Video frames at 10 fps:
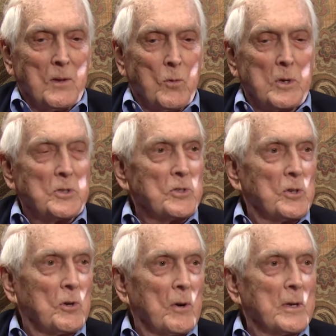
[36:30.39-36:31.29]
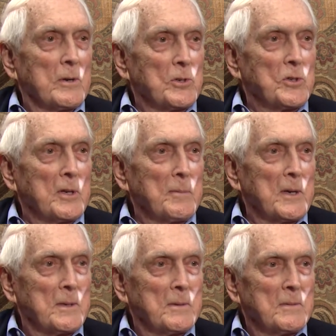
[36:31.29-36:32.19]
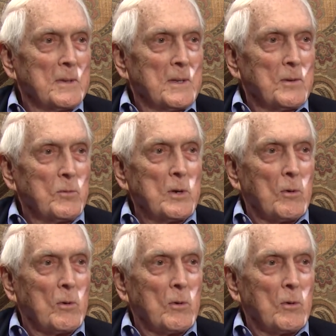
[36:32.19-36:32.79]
which is a greater achievement? We